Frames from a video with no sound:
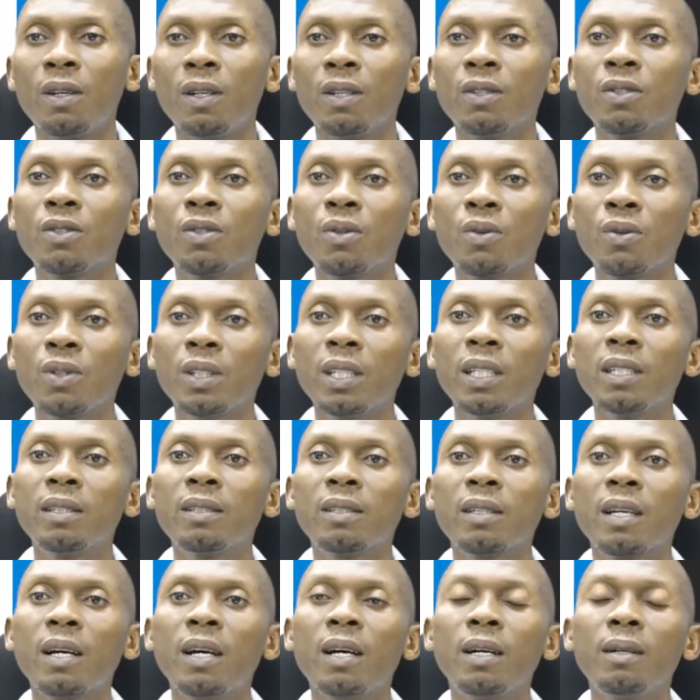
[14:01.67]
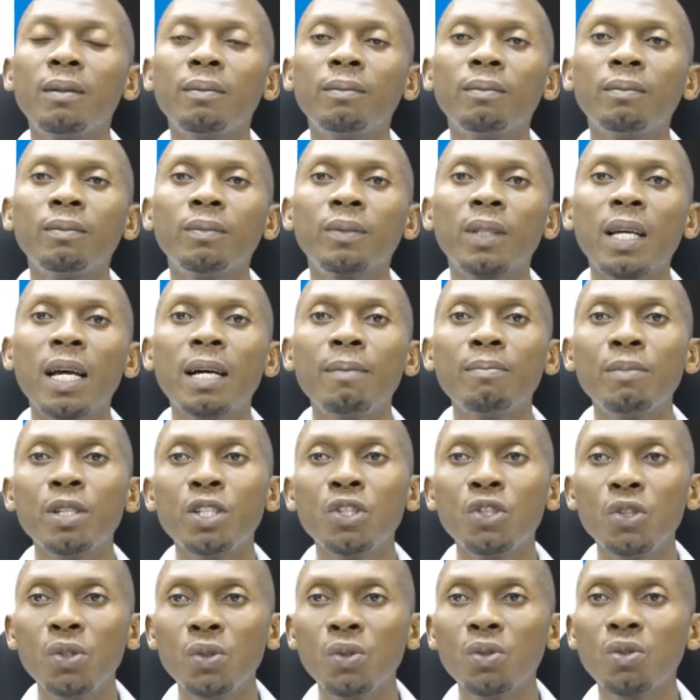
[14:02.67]
So this um, can be
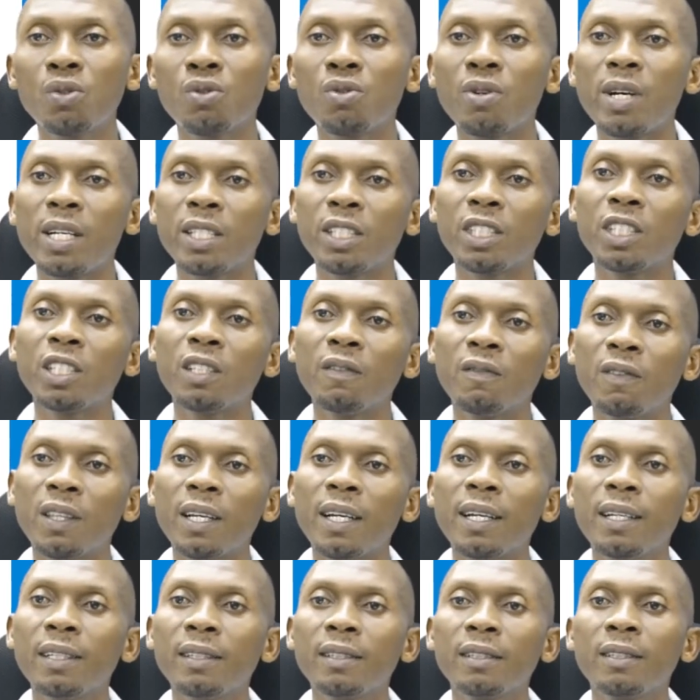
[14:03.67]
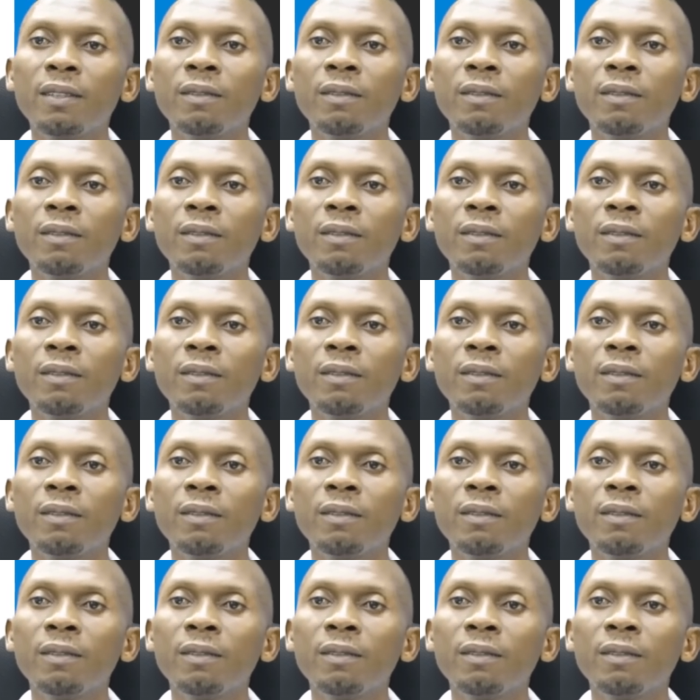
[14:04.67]
used to achieve that.